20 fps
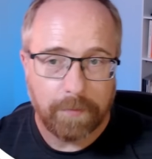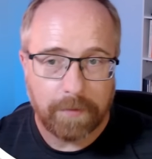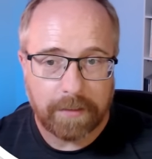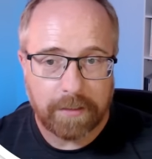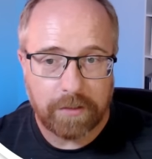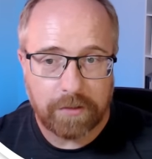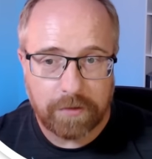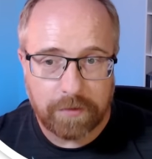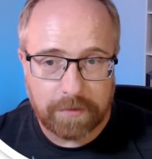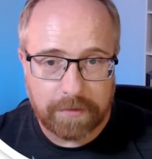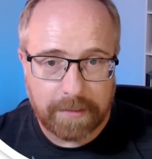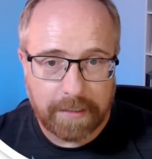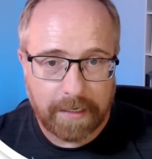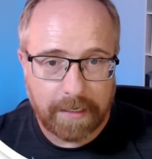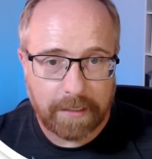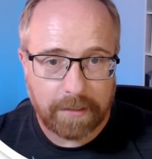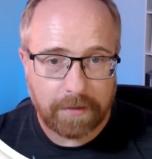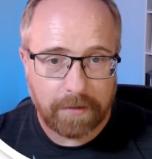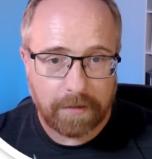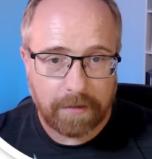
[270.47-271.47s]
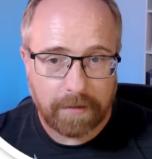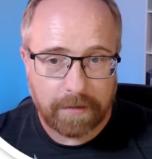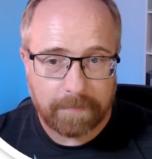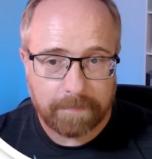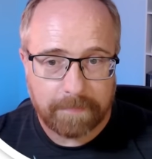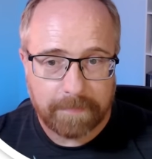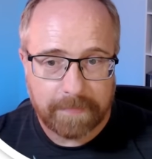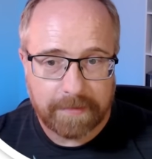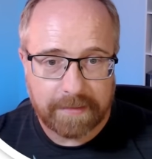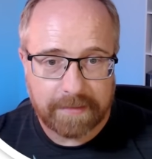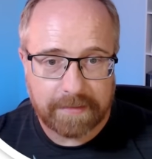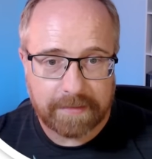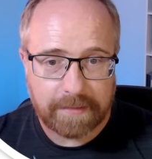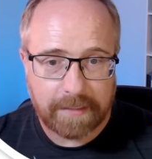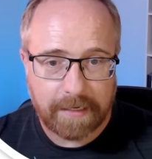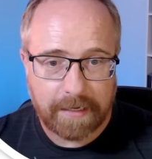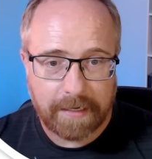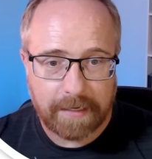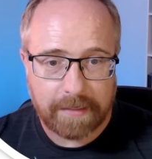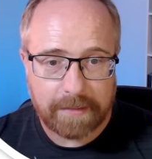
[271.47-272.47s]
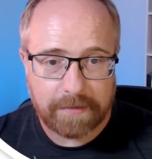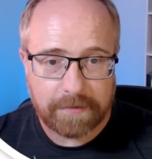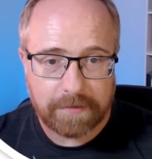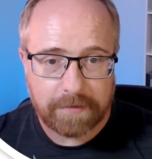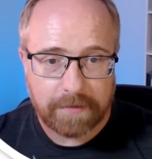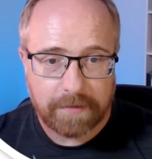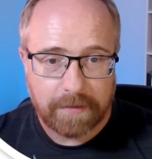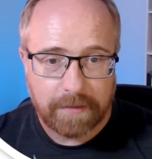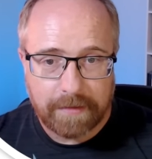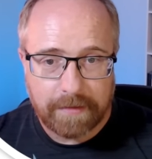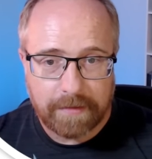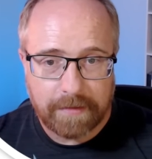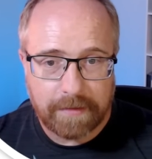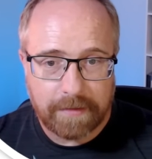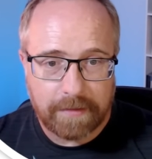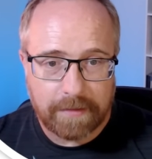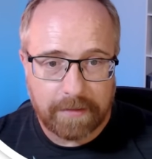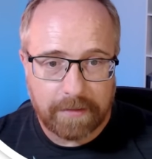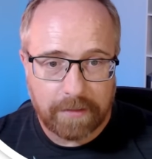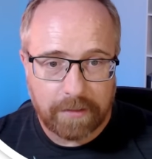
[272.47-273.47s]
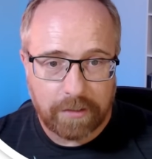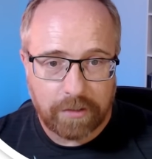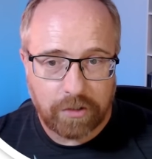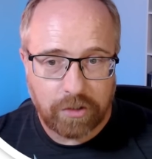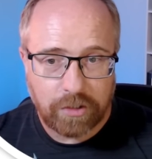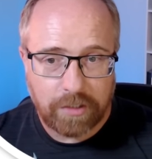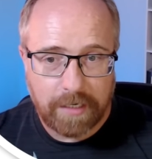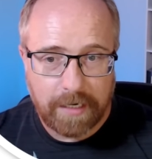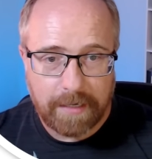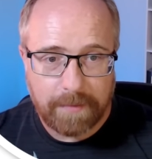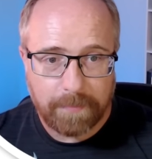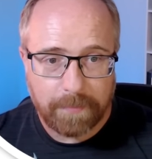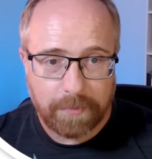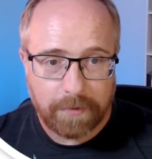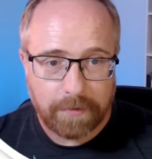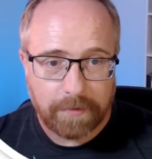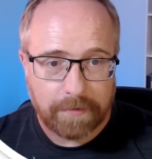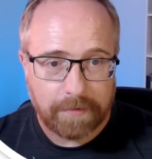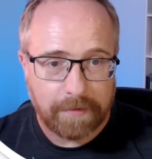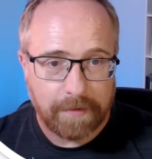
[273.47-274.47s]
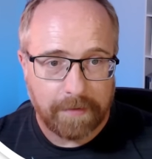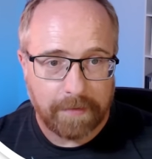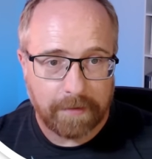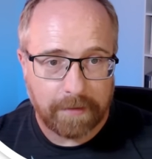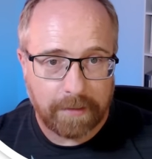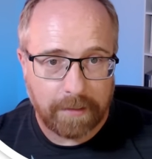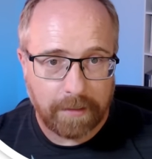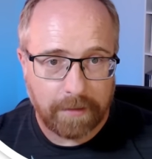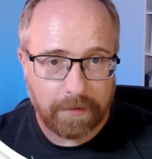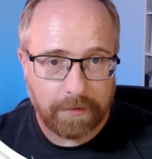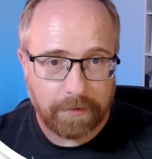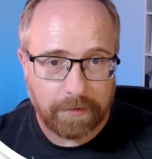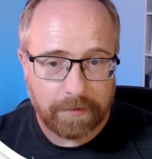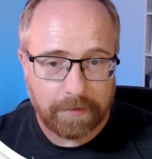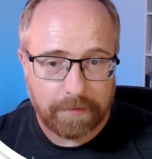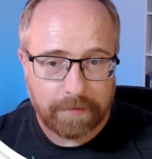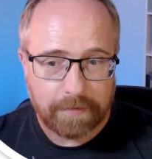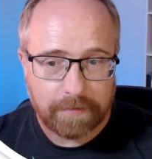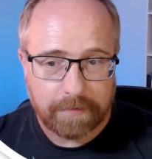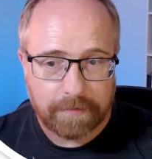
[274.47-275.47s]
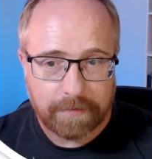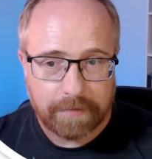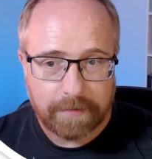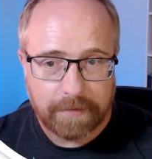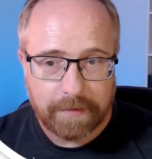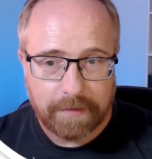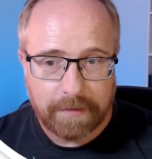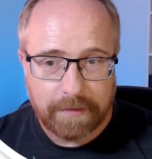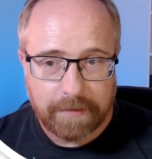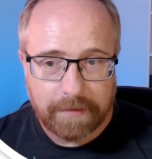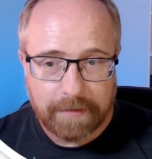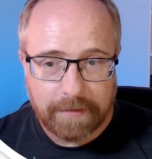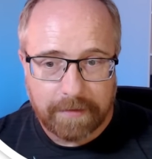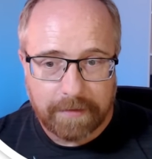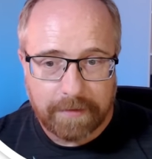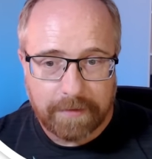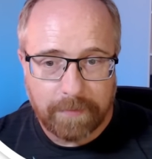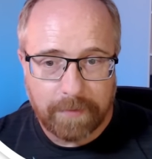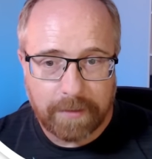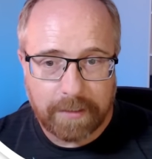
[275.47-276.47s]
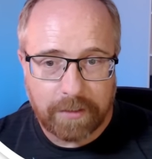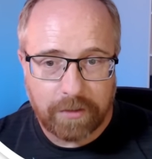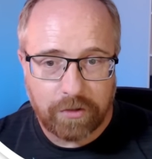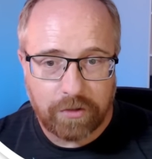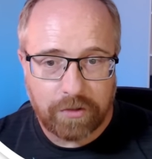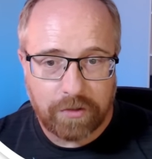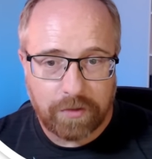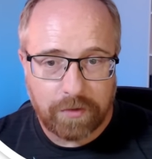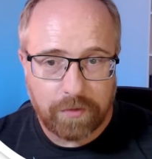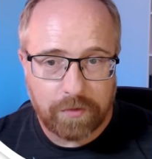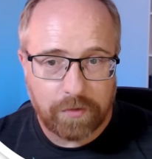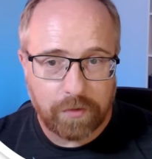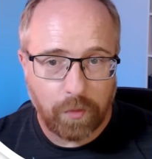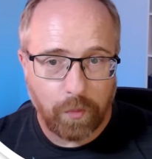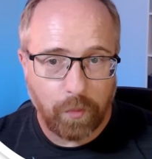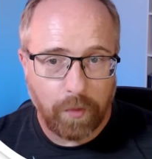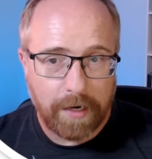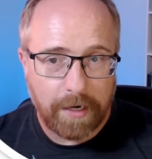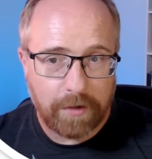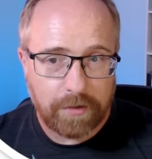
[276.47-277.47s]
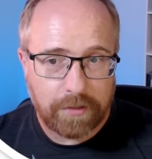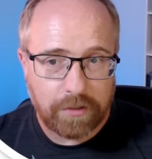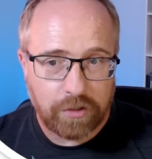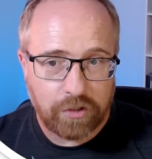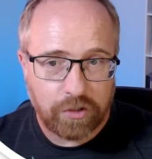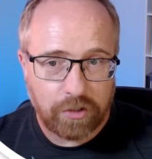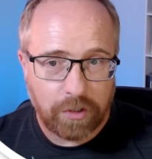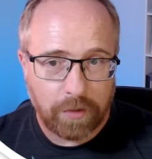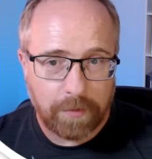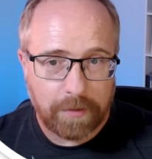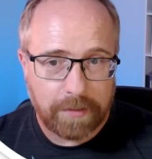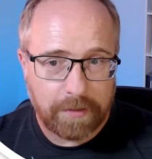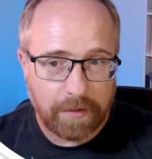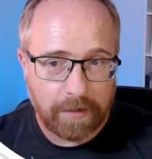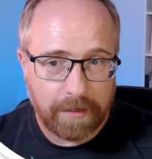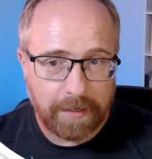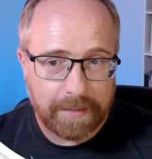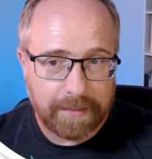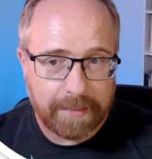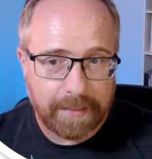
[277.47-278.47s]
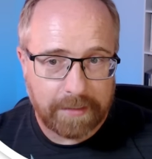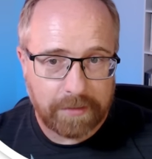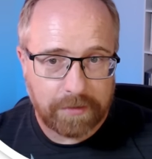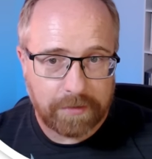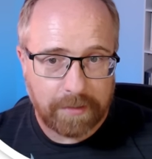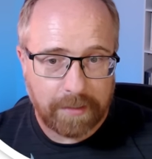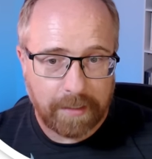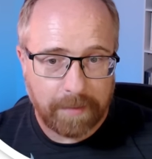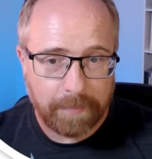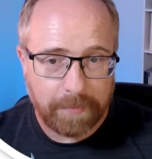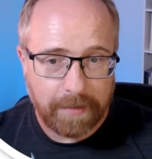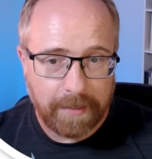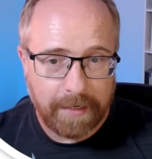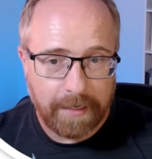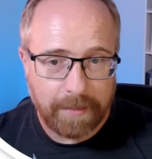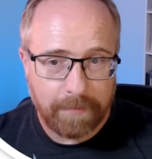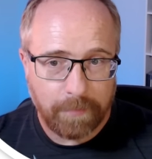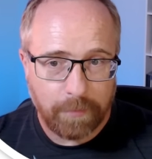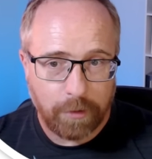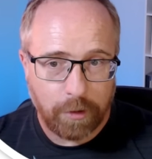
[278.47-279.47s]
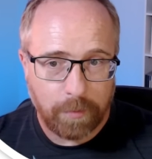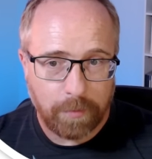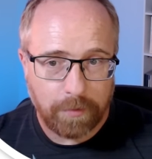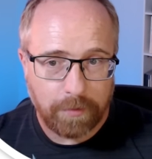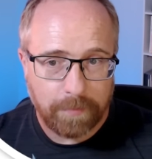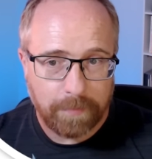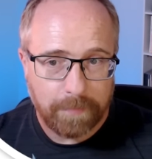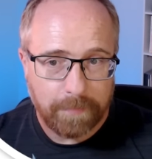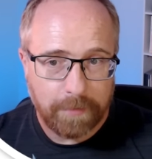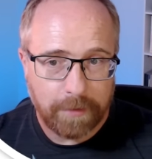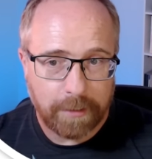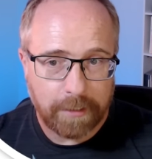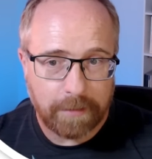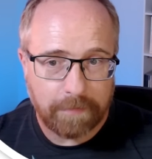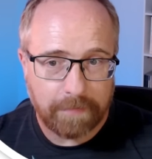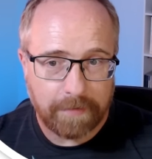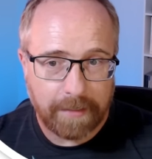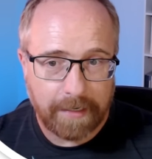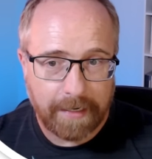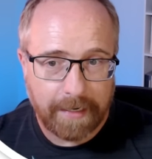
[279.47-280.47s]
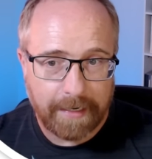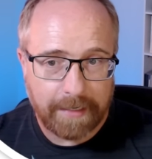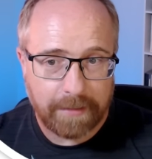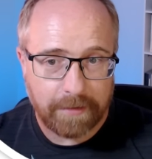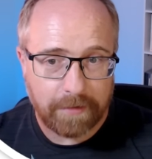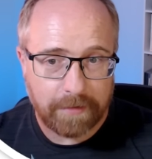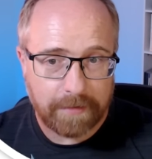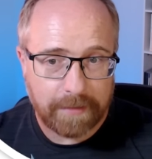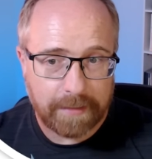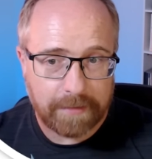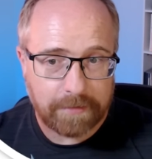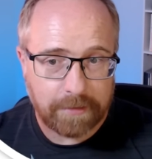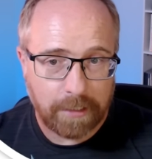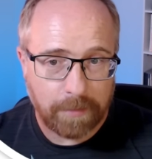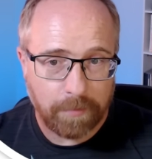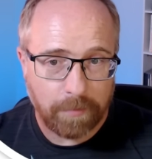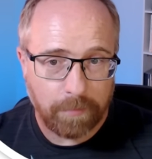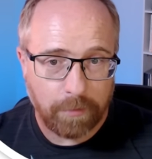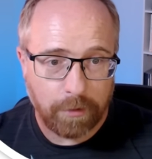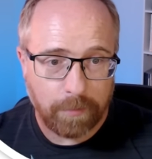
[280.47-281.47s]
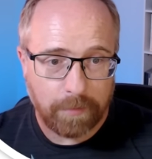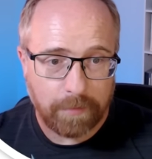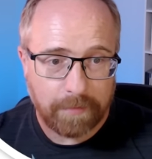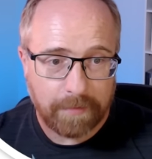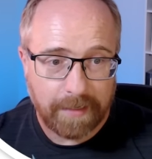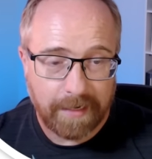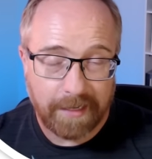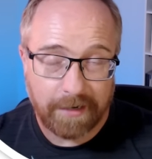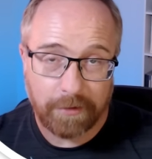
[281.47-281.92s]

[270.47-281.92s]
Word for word: We can choose the icon, the size, the shape, the color. We can choose where to show it on desktop and mobile. You can even hide it on desktop or mobile.